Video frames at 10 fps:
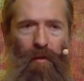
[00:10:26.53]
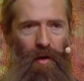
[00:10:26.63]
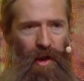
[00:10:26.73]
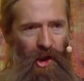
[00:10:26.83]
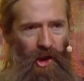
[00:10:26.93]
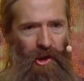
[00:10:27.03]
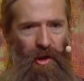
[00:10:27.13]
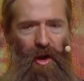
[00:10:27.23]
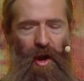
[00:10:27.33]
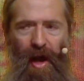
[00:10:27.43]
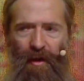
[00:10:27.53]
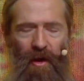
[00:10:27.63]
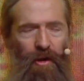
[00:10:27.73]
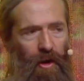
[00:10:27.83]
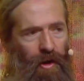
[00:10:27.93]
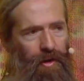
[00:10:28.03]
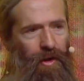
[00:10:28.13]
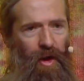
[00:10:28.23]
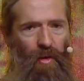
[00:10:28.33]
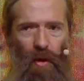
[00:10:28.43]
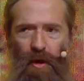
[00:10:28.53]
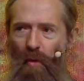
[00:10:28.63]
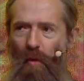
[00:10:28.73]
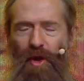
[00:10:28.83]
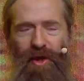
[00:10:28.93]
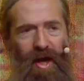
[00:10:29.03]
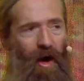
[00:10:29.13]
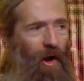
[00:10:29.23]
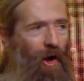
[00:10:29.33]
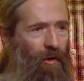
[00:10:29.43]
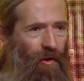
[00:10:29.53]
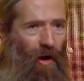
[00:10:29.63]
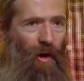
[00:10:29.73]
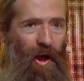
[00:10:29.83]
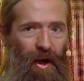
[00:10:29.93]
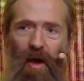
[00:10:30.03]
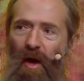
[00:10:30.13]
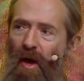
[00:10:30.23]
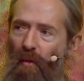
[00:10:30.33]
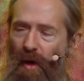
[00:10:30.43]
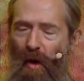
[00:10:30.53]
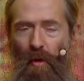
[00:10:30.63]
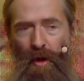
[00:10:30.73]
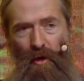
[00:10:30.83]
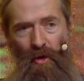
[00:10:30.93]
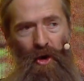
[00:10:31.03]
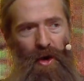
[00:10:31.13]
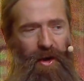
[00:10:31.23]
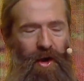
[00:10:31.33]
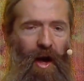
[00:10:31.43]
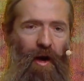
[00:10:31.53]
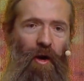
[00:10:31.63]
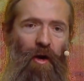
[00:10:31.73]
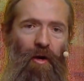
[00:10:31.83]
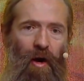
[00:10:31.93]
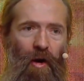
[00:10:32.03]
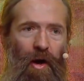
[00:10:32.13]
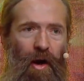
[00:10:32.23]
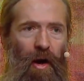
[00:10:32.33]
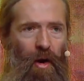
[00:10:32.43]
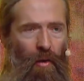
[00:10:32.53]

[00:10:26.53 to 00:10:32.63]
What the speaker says: reach adulthood, we don't want to carry on growing. We don't want our organs to carry on growing.